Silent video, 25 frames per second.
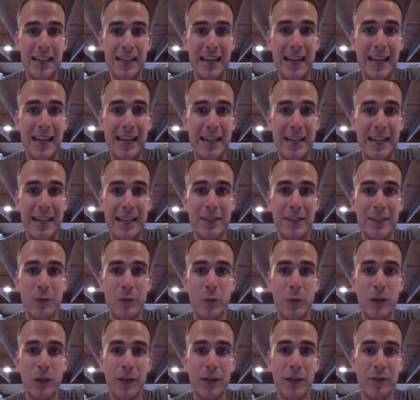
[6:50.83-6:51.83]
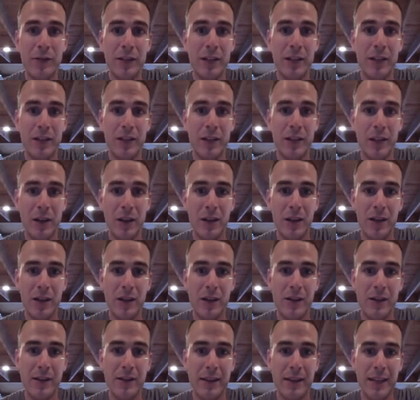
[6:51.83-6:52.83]
and what I've done
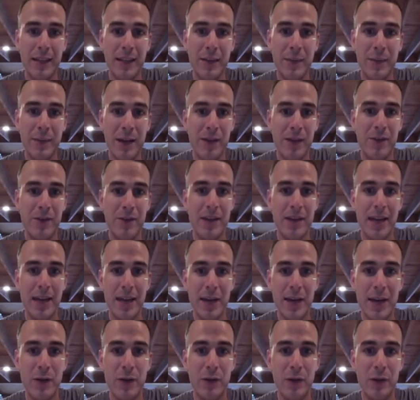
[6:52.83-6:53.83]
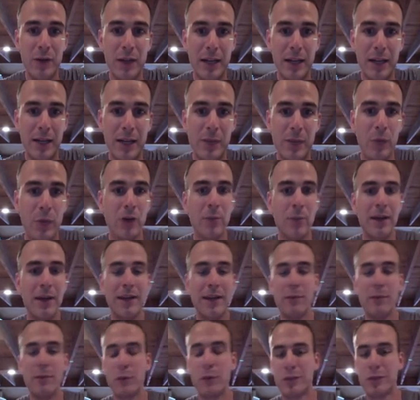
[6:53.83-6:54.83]
on InboundNow, one of
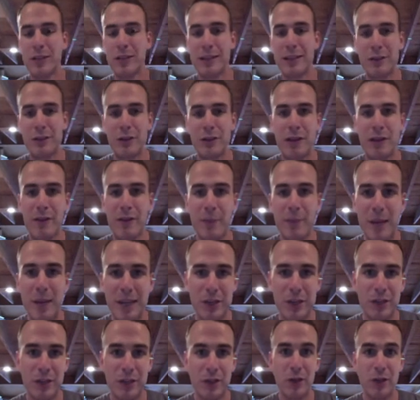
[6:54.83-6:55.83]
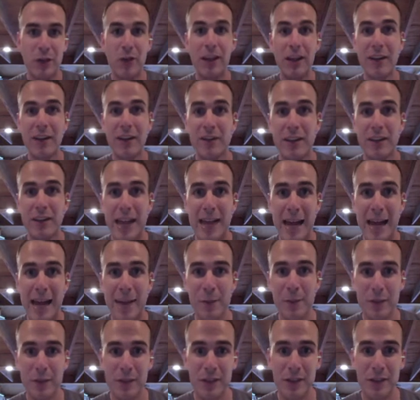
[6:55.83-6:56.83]
my most highly trafficked pages are a lot of the
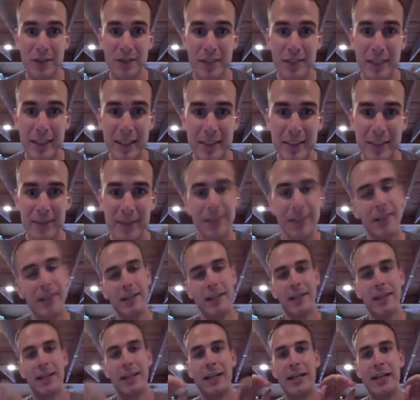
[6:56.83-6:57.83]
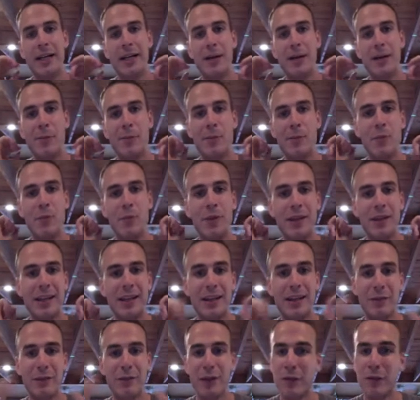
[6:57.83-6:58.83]
apps on the site. And
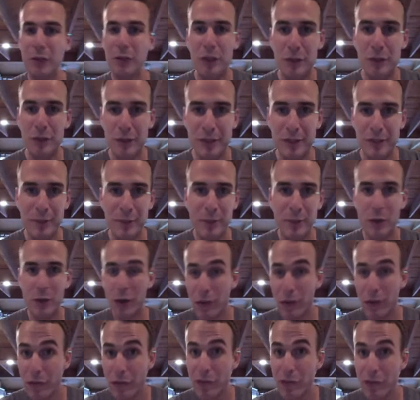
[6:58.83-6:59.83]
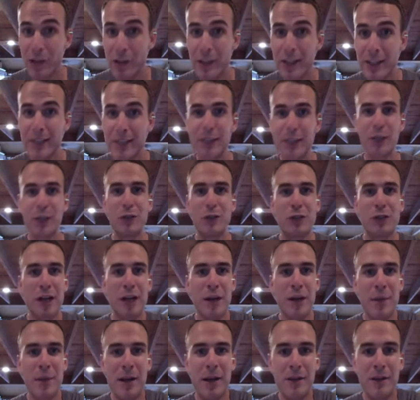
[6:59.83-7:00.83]
if you haven't used them, they're all free. Go check
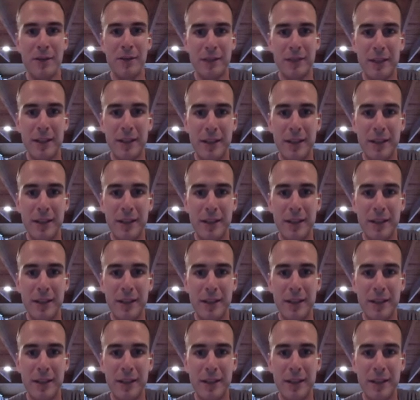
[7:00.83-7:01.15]
them out.